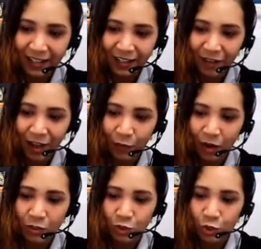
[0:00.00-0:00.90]
if I
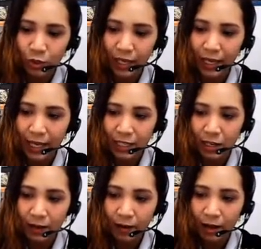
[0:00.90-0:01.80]
want to
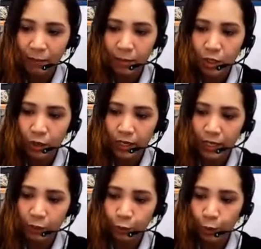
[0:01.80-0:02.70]
eat, I must go
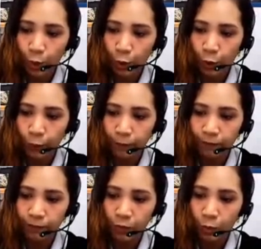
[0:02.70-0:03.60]
either
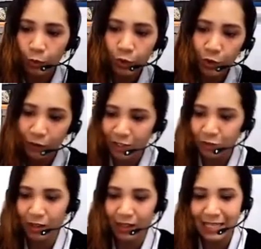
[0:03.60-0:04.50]
home or to a
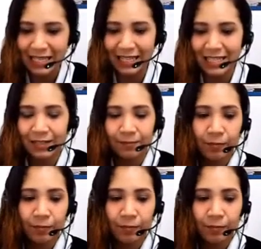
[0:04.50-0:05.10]
restaurant. That's it.